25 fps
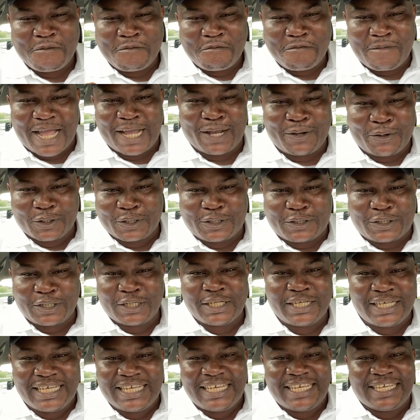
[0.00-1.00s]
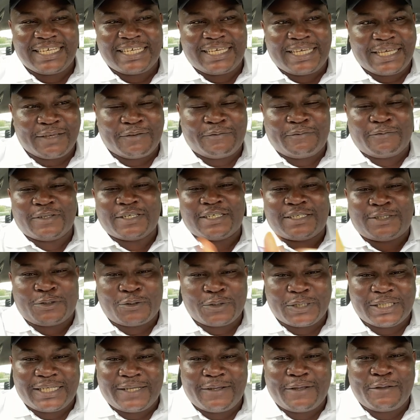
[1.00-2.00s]
Mango tree, it gives its
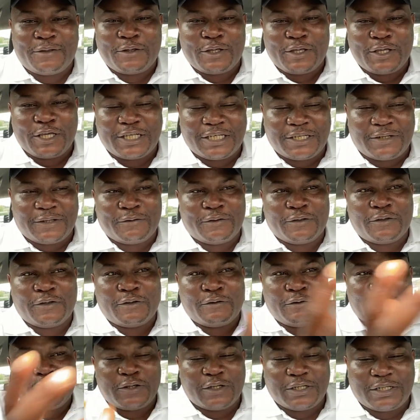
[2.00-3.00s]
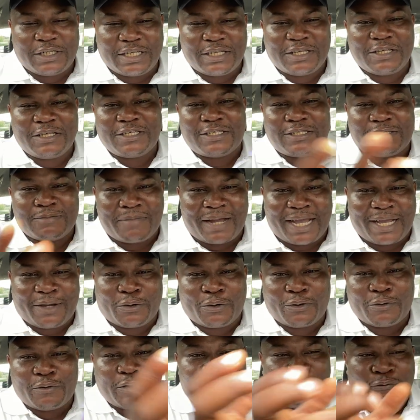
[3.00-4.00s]
fruit, its
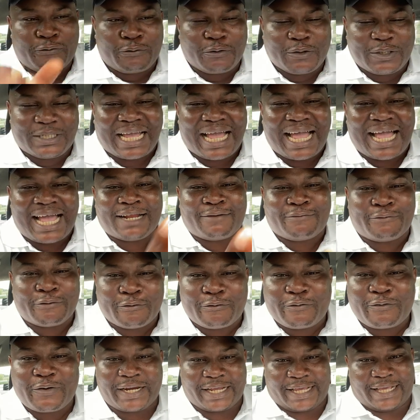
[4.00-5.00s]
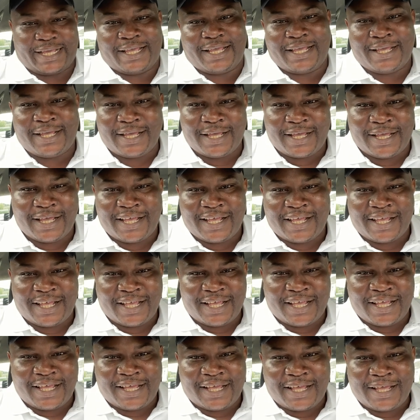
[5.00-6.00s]
mango fruit out for free.
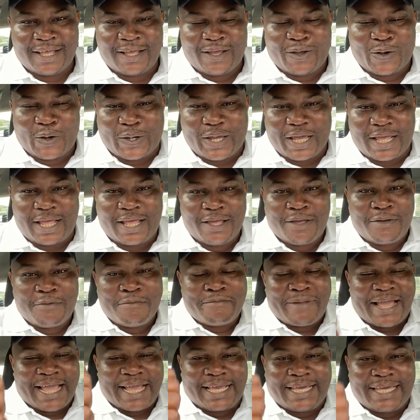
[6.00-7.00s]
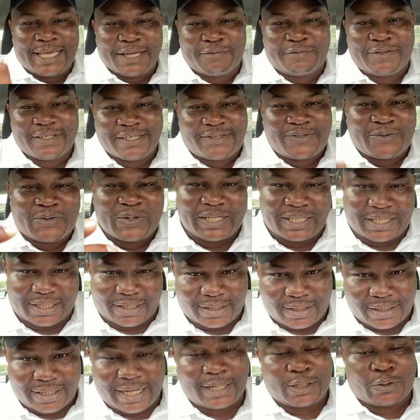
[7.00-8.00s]
Okay? My gift is
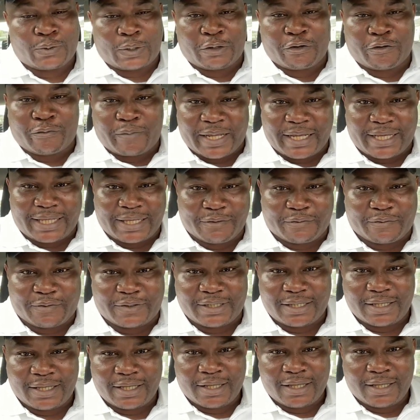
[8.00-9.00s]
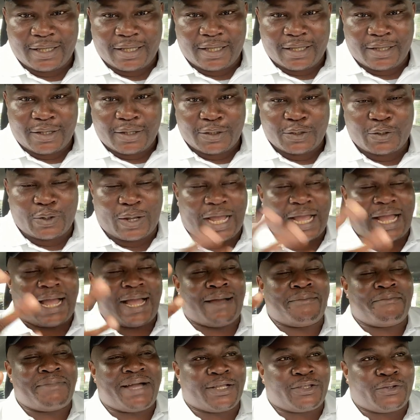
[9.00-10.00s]
reading. That is one of my gifts. So
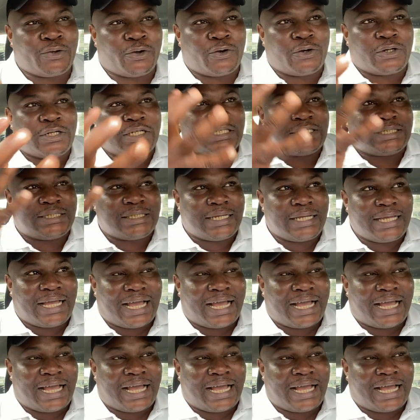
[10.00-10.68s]
I'm at all this